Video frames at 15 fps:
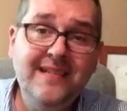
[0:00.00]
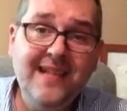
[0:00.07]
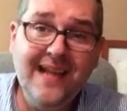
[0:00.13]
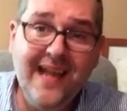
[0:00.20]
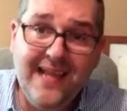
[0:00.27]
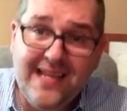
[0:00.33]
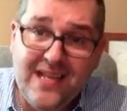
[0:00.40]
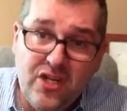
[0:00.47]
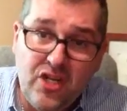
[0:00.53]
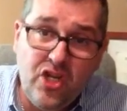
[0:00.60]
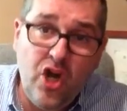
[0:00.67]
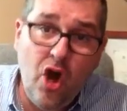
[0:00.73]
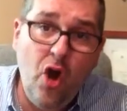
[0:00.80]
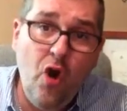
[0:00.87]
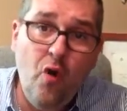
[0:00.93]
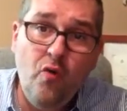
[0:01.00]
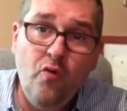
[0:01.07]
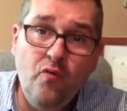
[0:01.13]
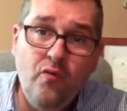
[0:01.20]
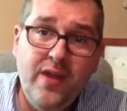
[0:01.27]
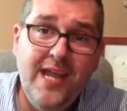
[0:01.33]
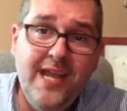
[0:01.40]
that I can go
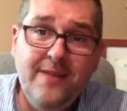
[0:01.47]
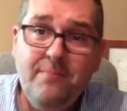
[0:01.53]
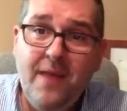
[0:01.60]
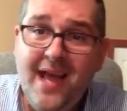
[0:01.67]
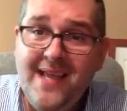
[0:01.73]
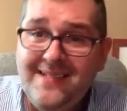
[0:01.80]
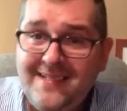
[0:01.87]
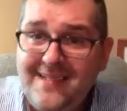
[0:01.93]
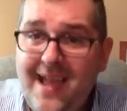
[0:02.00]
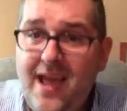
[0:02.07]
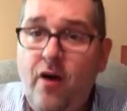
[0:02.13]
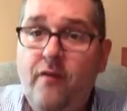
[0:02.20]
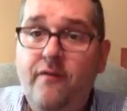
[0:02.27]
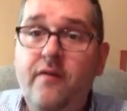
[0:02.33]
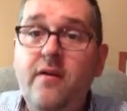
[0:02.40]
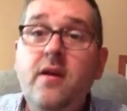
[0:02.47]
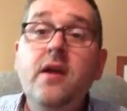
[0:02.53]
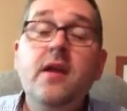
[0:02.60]
read myself.